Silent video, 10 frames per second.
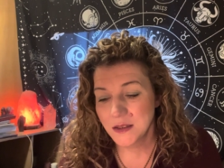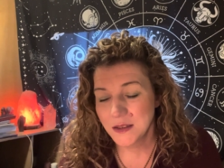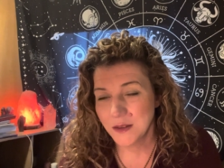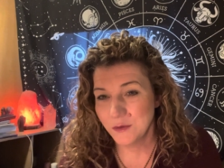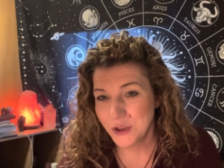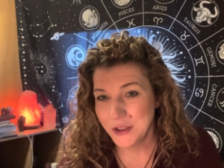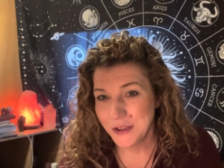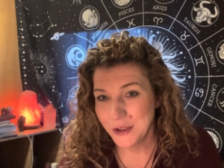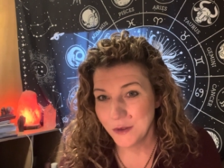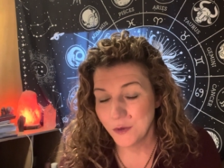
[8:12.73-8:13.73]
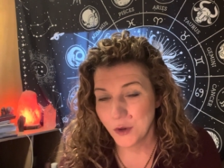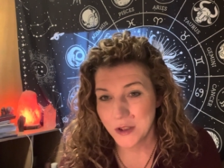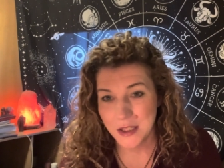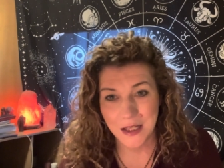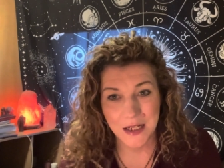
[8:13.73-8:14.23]
I'm really looking forward
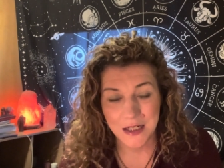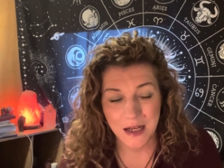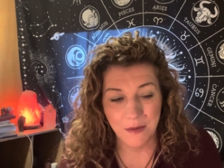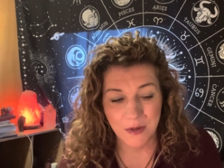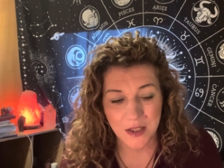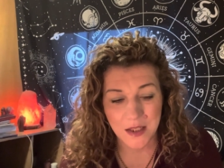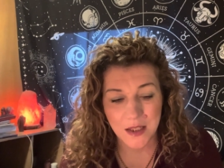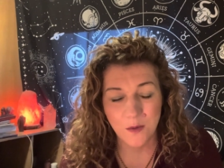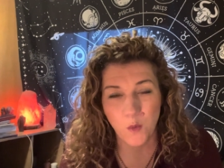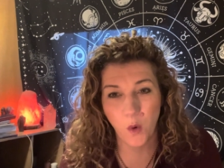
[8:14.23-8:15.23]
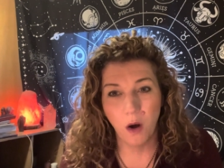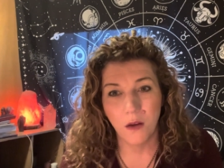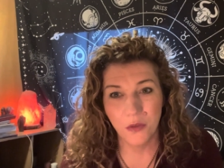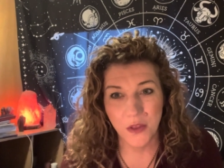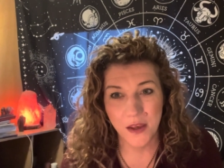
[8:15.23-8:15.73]
to the in-depth to see what
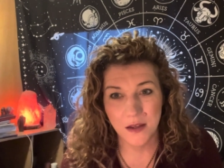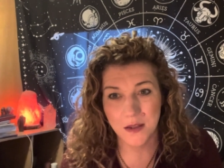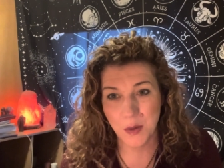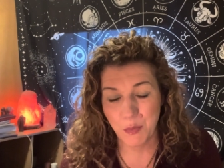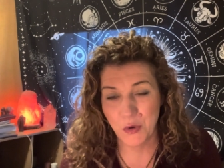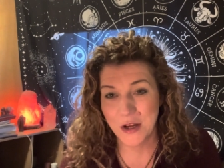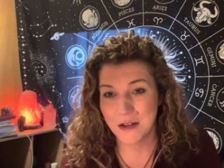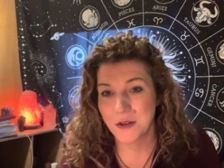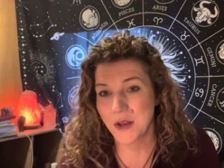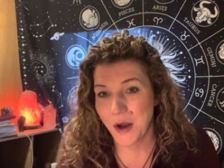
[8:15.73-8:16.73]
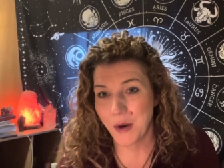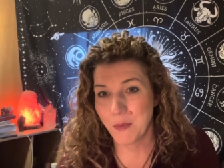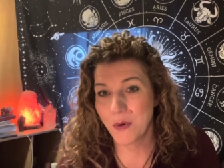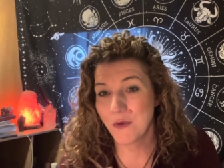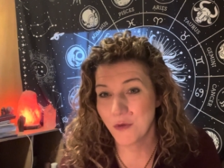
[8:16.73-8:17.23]
this brings
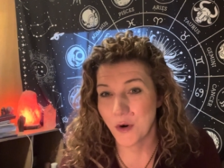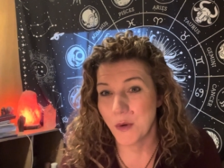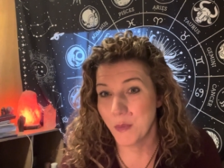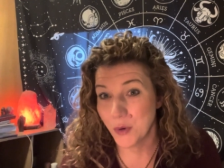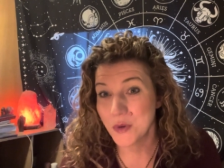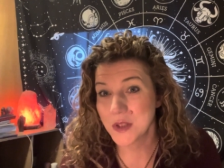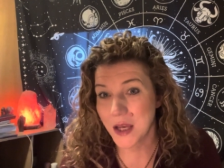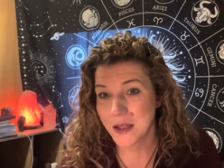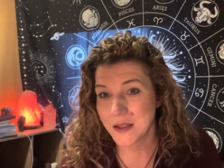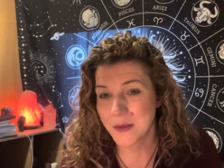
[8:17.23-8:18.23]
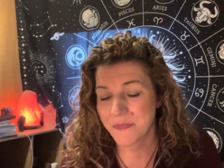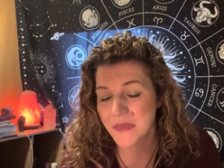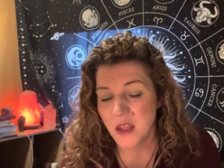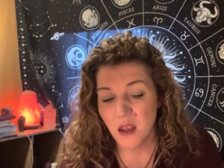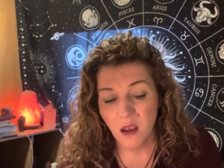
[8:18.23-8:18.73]
up for both sides.
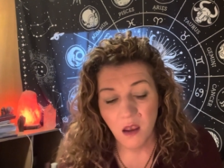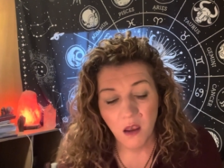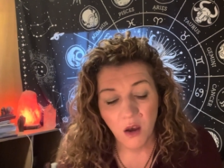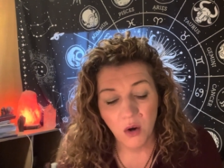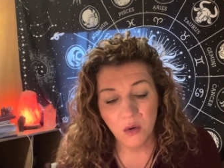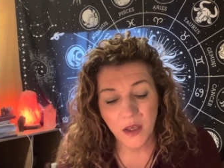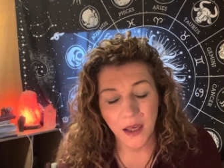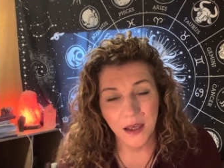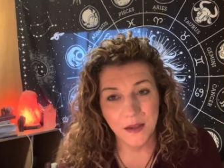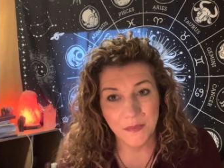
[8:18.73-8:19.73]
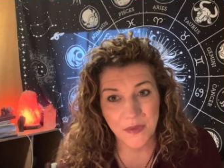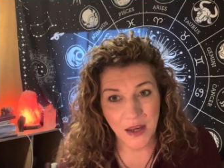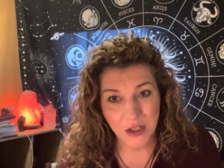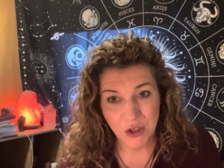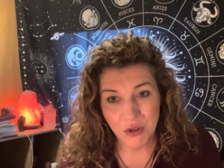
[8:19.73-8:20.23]
Okay,
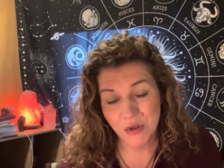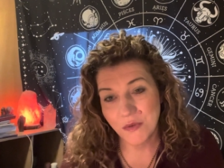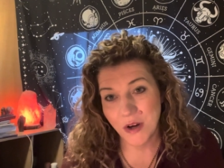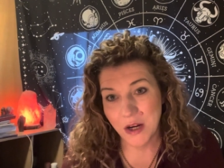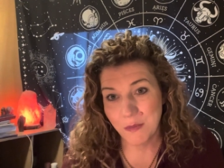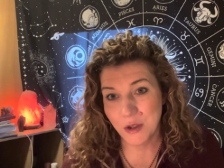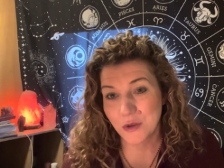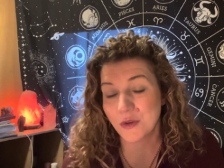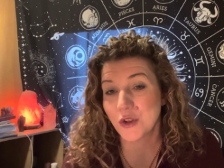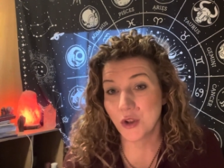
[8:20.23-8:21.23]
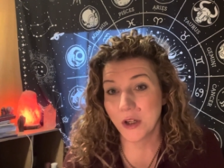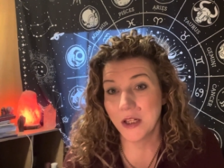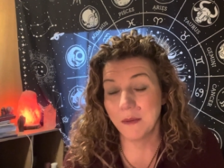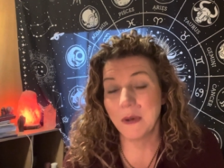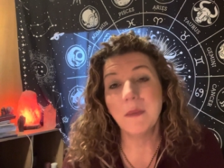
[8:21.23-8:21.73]
thank you so very much for
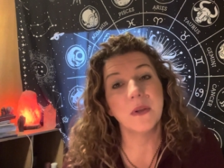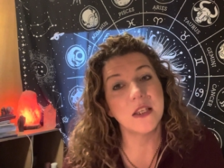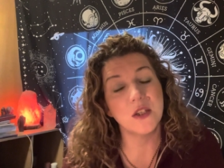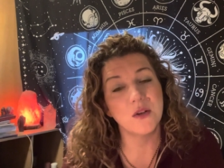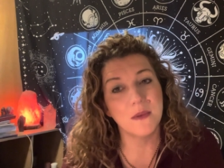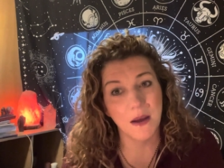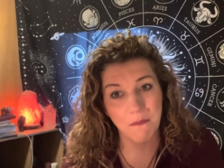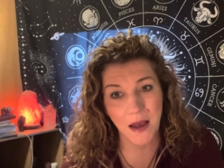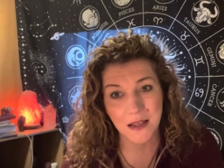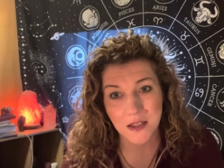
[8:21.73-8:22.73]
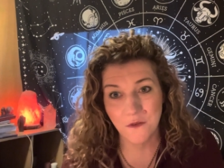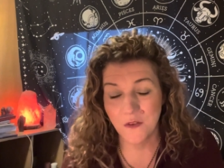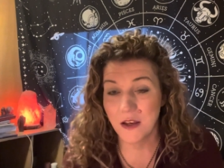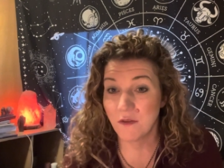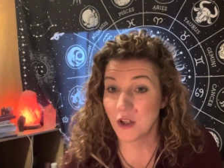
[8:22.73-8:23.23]
joining me. Please do me a massive
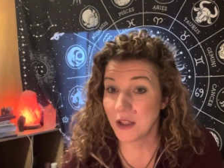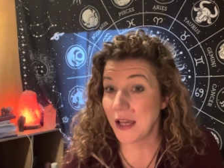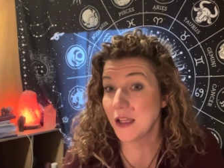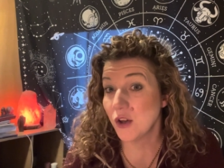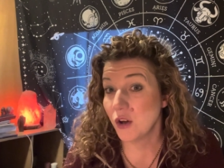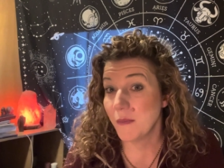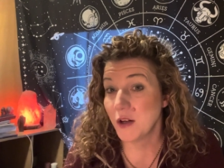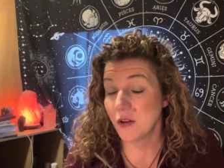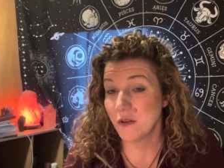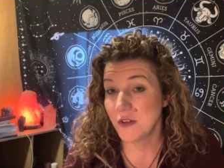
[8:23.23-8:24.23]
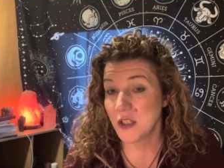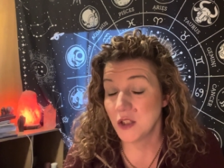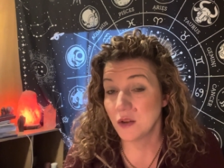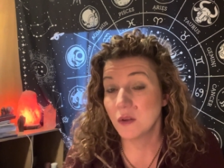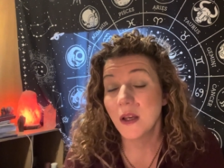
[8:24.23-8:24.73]
favor, like and comment on the
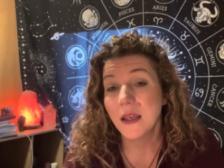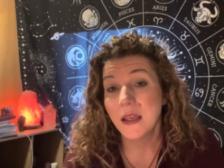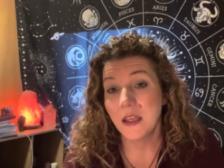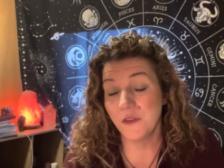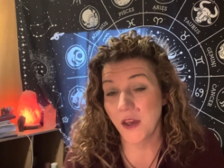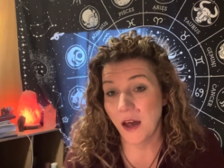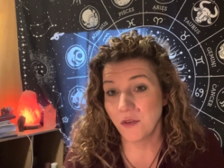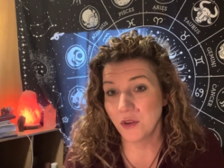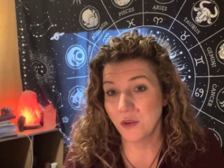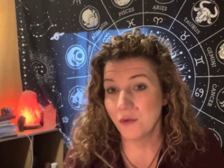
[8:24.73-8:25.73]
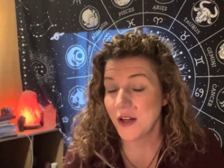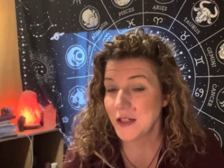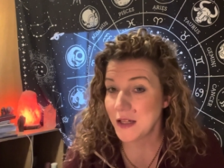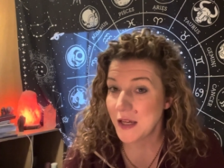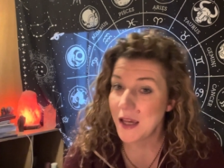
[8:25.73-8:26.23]
video. If you haven't
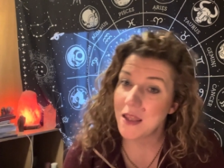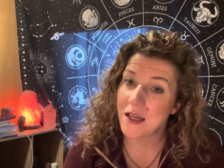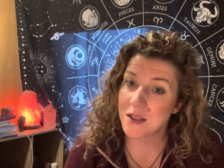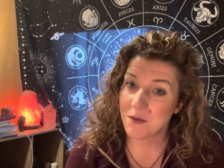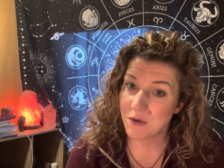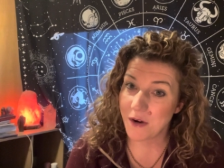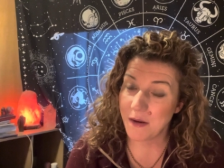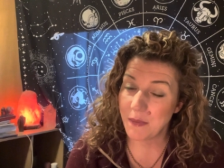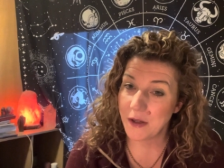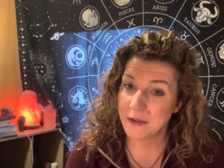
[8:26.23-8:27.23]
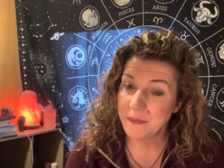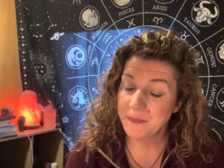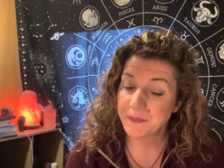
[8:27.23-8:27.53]
already, hit that subscribe button.